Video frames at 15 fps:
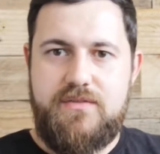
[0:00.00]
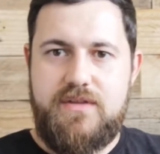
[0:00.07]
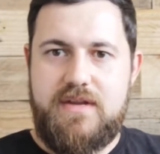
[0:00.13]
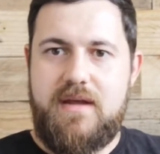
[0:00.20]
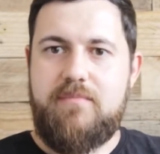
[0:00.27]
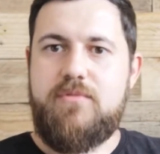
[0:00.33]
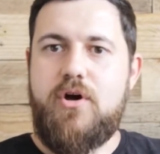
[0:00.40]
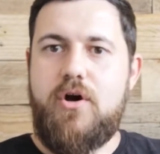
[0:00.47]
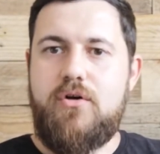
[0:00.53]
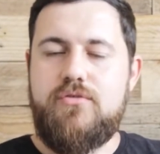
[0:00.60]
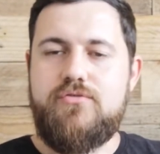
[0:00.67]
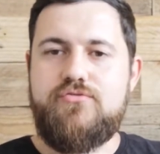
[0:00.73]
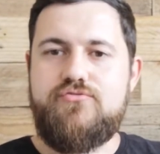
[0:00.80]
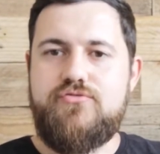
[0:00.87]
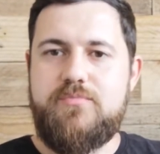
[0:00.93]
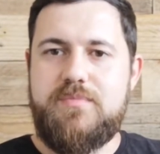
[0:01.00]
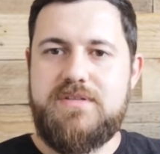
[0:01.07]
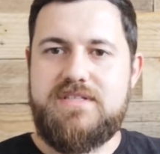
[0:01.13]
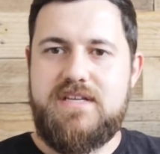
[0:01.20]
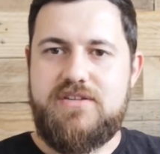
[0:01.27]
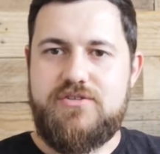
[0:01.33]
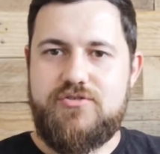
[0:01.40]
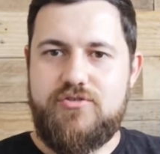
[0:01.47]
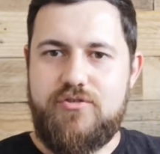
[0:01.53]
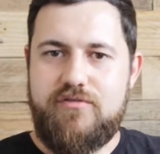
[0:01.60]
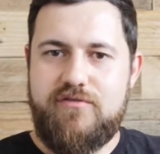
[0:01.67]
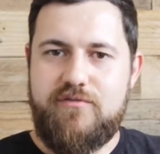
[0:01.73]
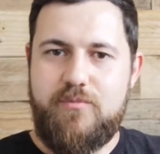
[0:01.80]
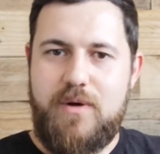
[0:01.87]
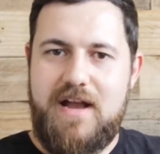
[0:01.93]
that I'm not 100% sure
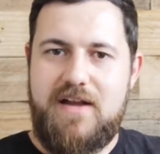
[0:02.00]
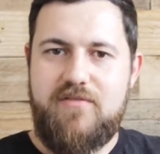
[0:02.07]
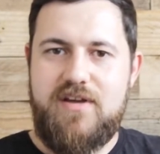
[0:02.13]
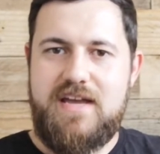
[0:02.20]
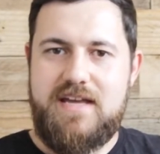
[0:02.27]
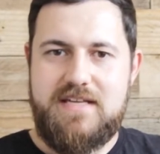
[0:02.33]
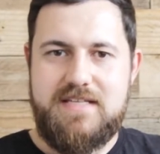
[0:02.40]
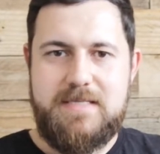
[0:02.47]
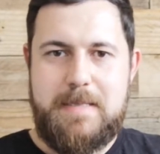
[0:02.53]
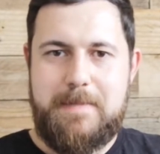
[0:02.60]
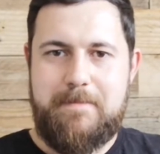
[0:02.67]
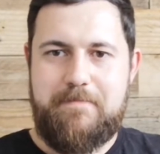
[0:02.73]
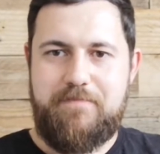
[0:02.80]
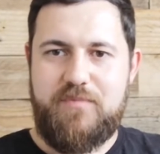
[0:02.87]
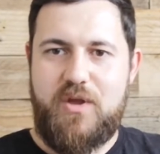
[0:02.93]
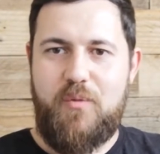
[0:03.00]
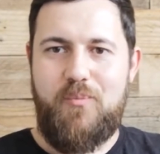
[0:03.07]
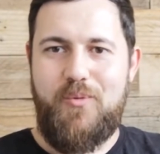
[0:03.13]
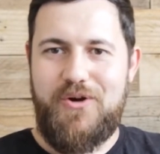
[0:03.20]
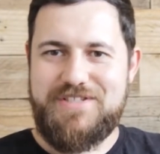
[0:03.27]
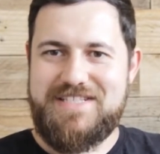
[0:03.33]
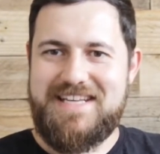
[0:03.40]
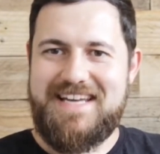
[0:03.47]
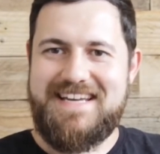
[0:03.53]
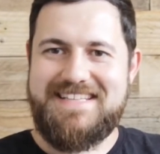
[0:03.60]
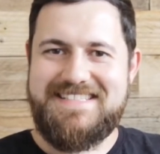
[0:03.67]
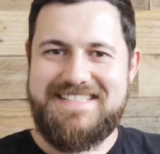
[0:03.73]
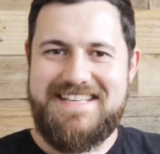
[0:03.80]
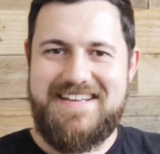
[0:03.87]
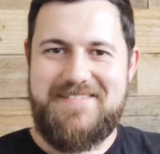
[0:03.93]
of where it is and what it
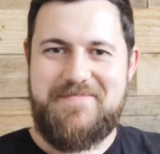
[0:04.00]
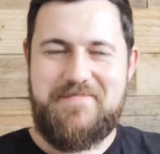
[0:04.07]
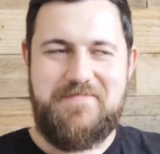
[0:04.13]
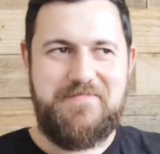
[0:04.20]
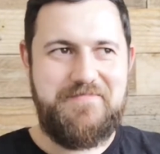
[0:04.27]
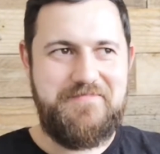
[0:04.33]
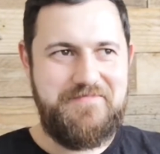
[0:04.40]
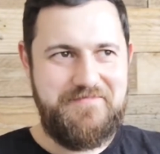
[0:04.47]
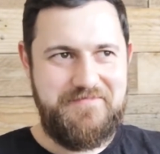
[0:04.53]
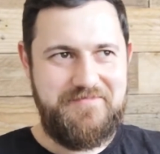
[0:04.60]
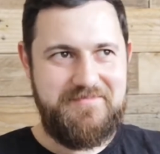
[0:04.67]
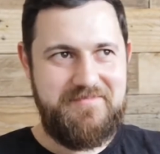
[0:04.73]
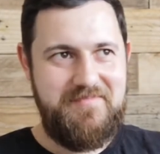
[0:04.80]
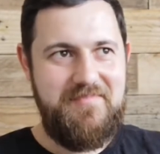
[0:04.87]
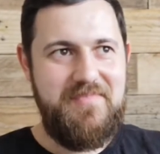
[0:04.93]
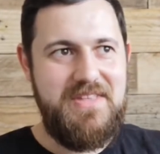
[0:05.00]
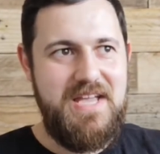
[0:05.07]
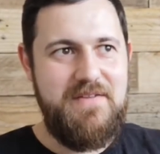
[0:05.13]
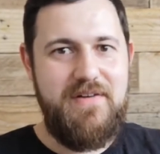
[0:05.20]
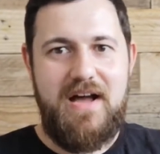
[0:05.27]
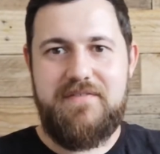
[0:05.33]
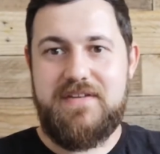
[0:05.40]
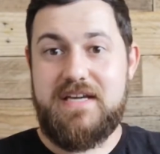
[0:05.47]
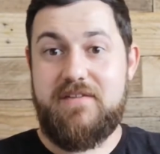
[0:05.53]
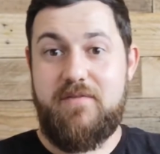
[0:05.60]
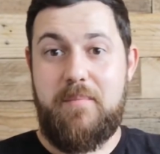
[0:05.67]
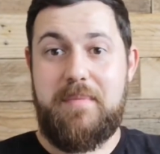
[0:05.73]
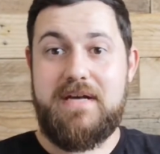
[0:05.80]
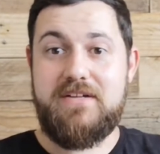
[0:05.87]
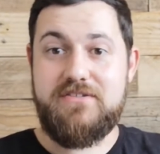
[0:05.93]
is. If I think of a
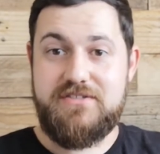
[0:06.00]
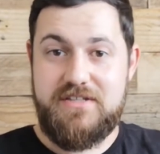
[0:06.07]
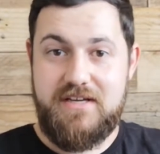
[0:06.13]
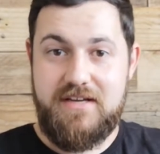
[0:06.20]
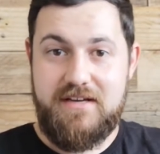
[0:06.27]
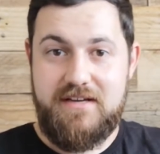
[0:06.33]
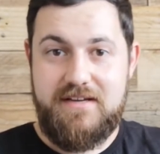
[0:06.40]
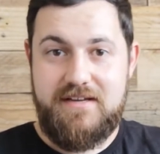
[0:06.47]
Pilsner,